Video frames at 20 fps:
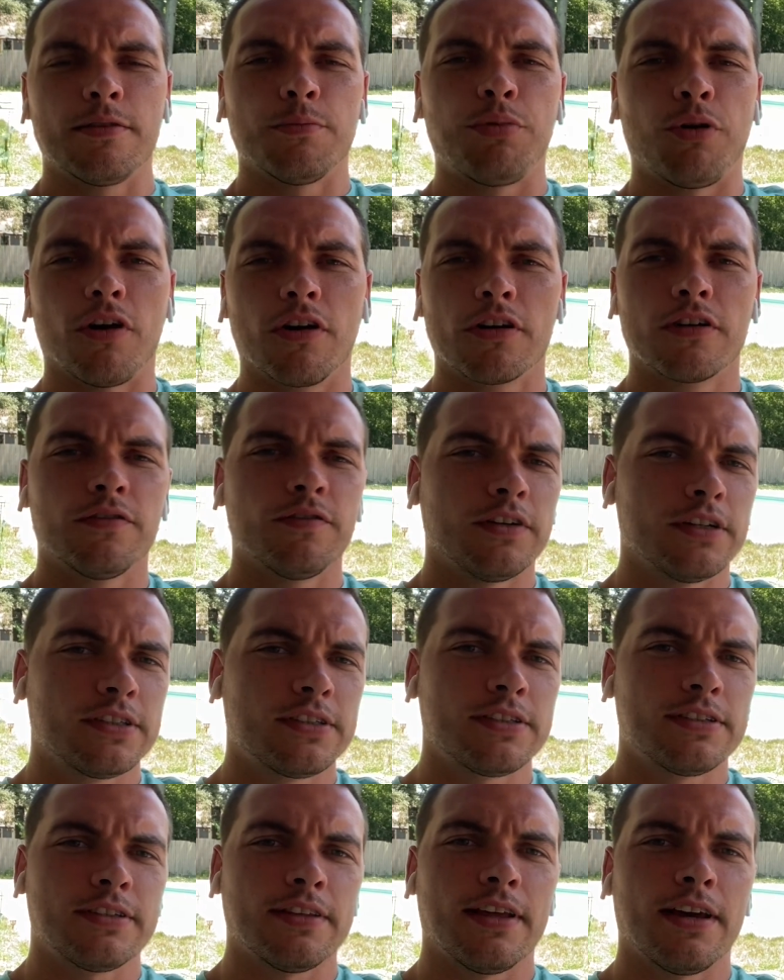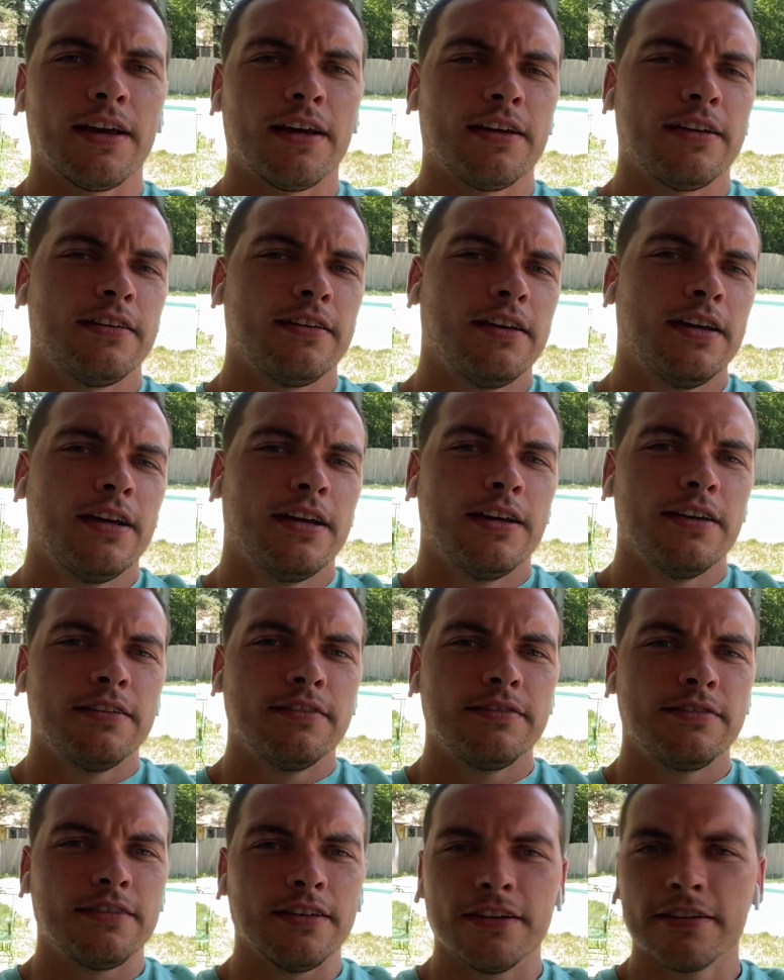The part of us that
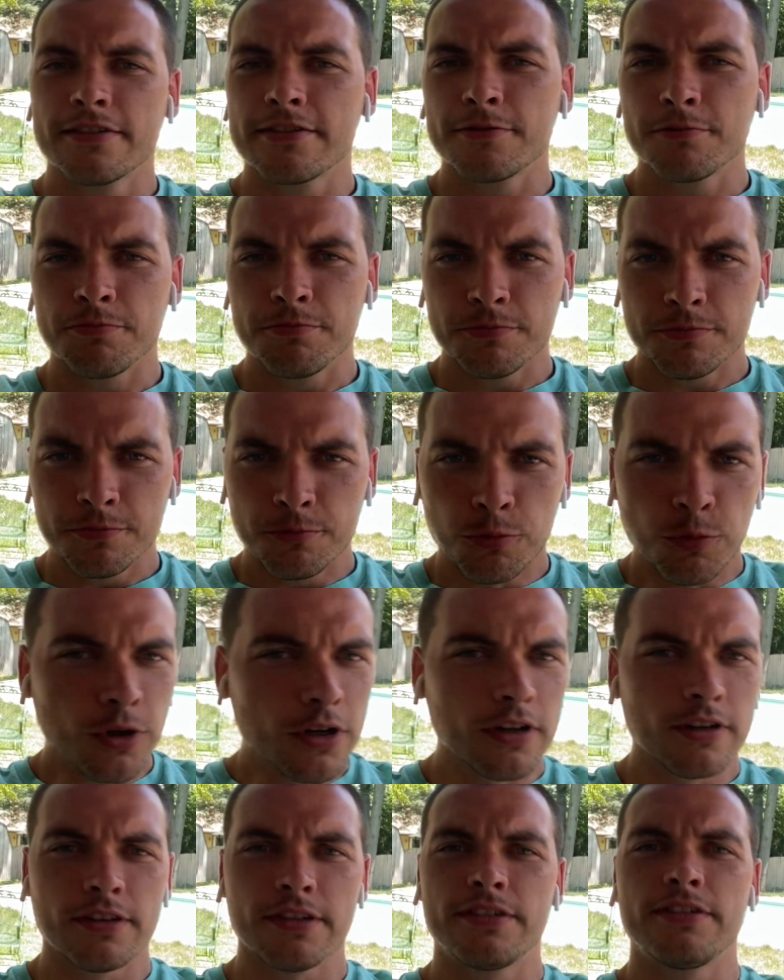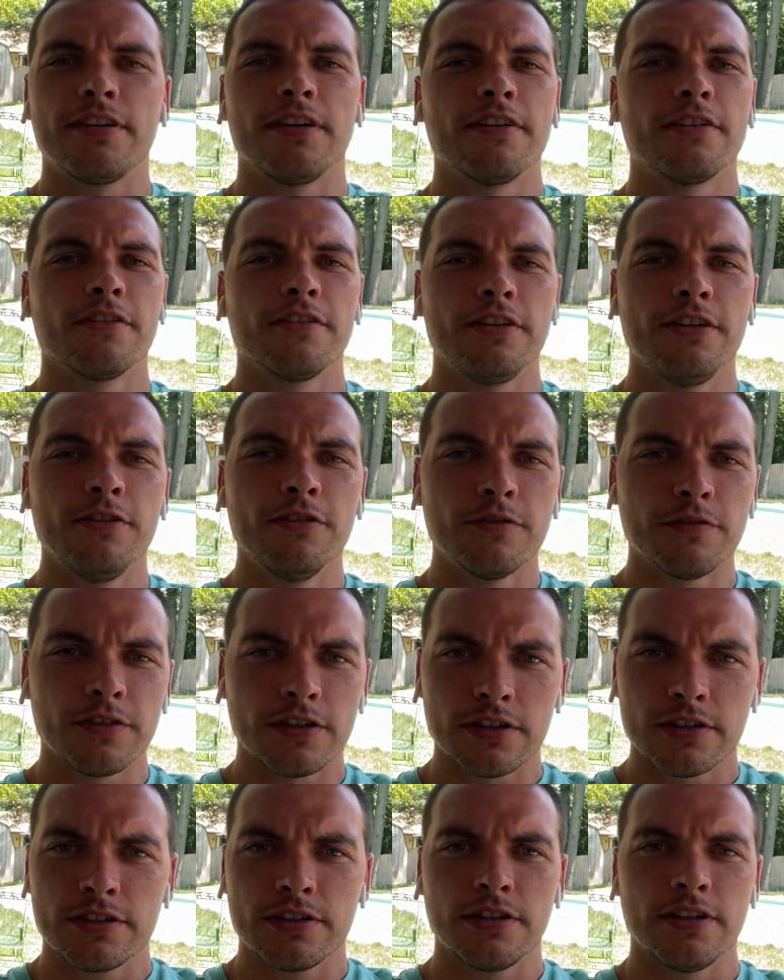thinks we're the center of the
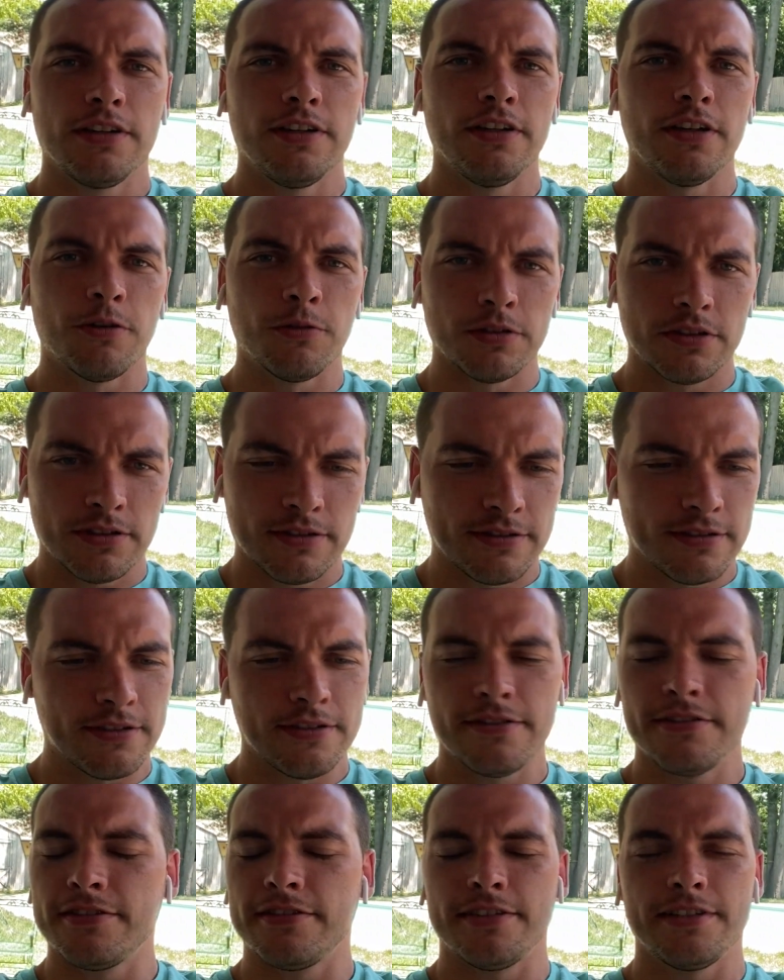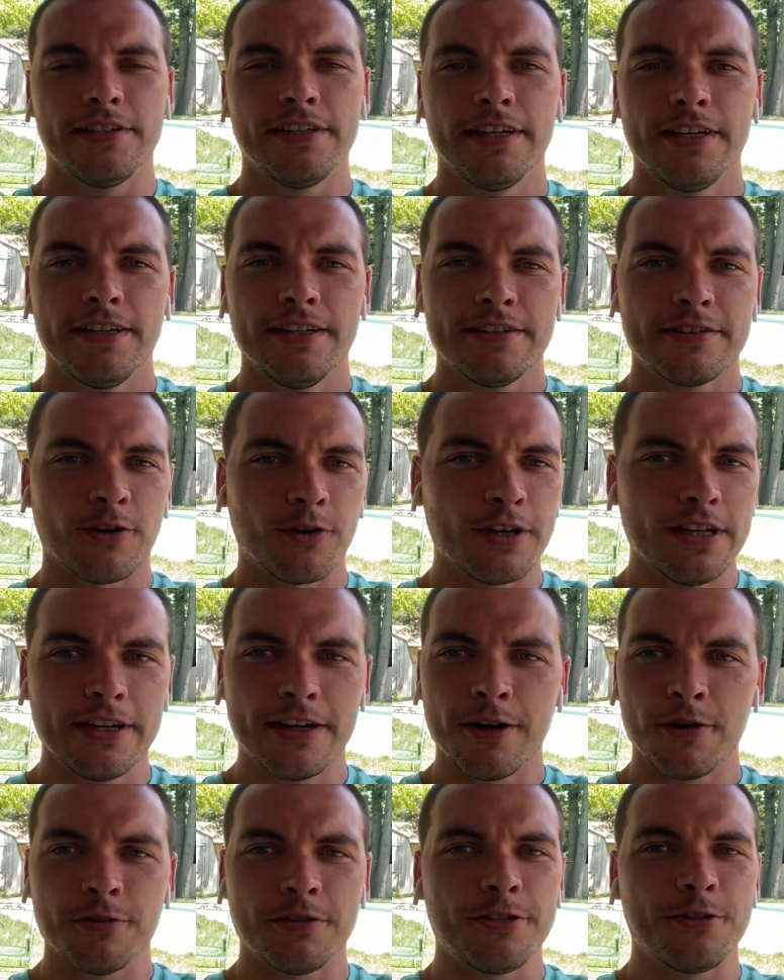universe, you know, it's it's it's our
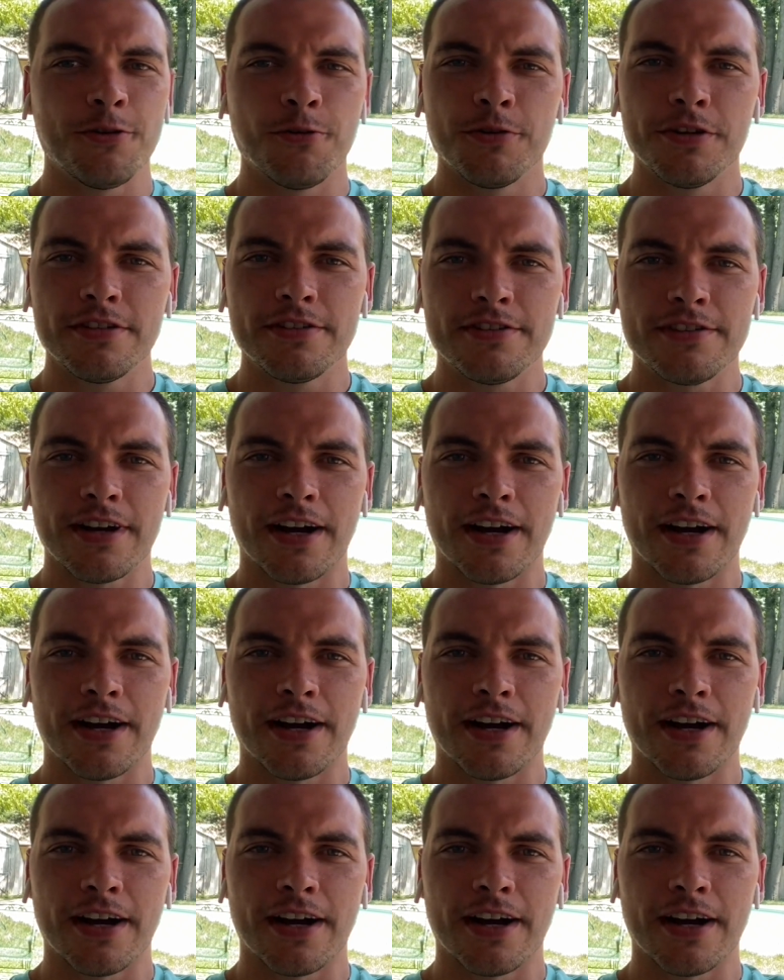ego, it's doing its